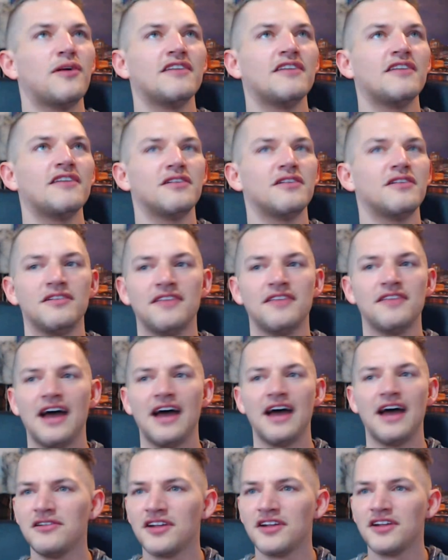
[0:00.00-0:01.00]
I feel old.
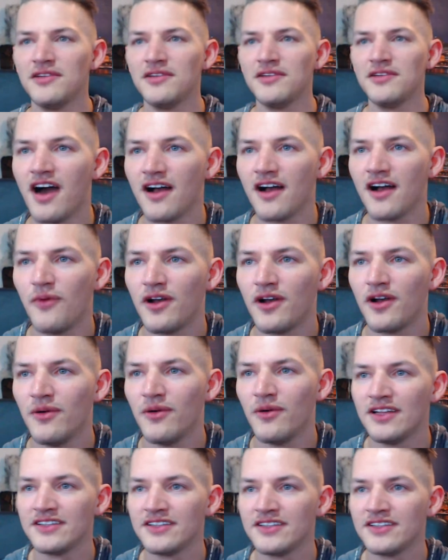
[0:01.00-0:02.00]
How old are you, Chuck?
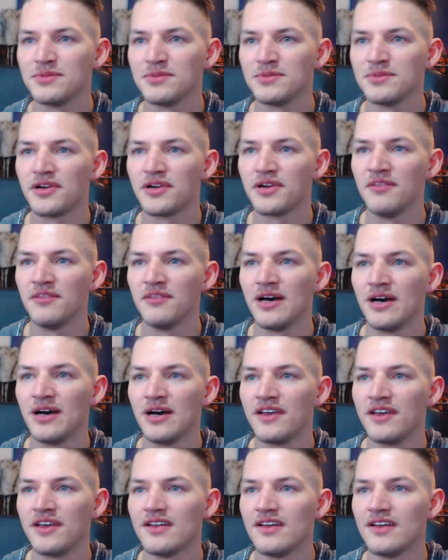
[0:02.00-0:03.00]
101. That seems pretty old,
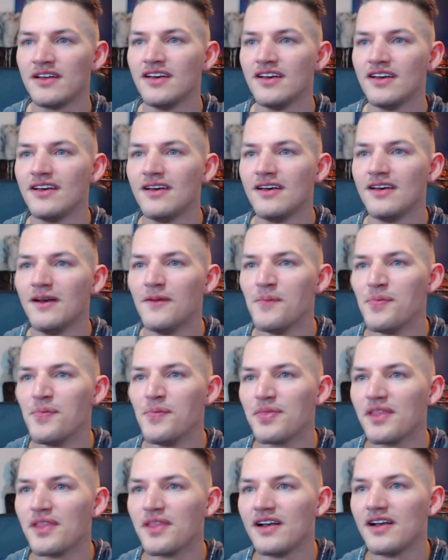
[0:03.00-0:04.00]
puppy.
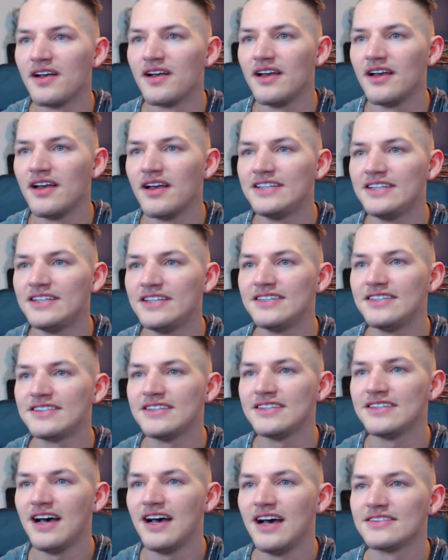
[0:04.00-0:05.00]
AT
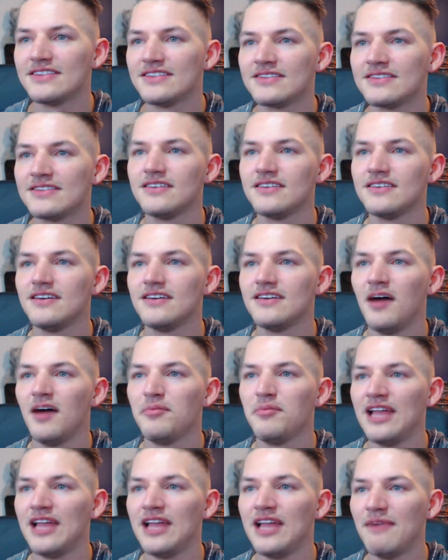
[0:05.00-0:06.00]
says, "I'll
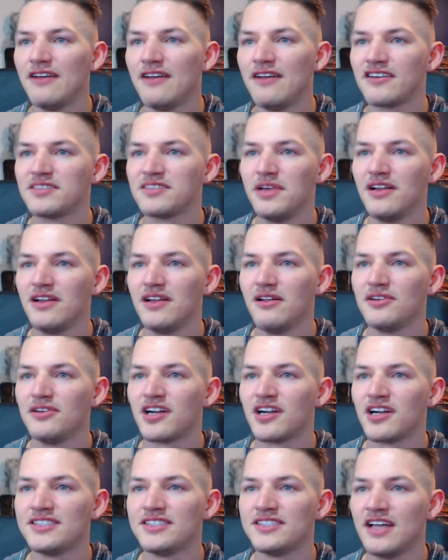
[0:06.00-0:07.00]
play my first PLO
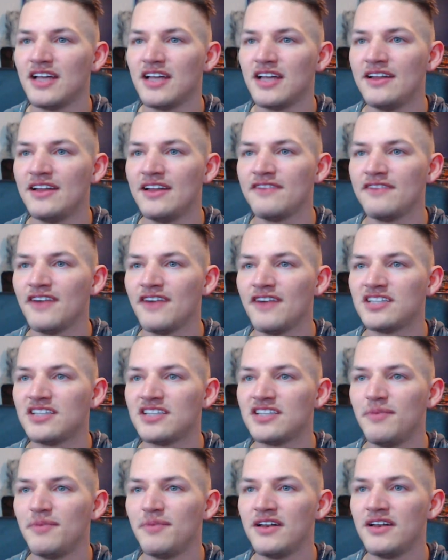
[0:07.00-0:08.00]
tournament tonight, and if I
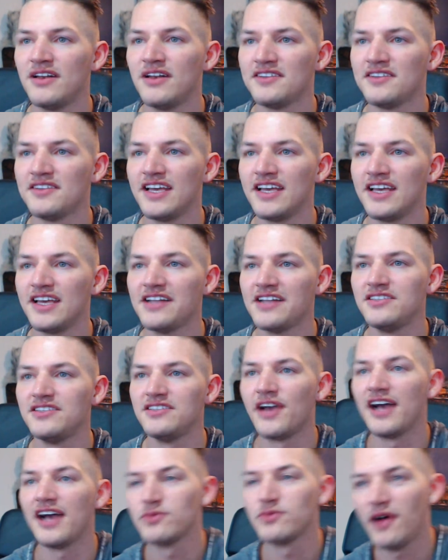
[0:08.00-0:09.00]
ship it, I'll dedicate it to
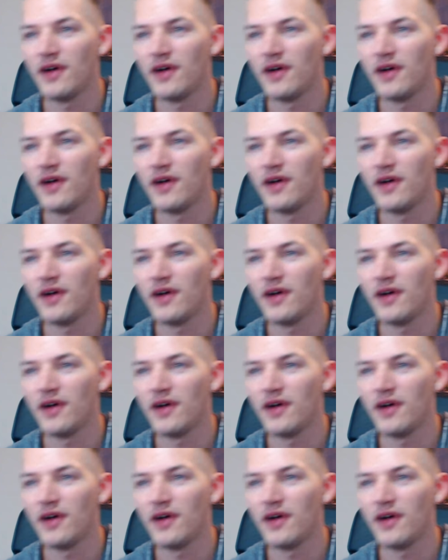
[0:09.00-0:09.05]
you guys."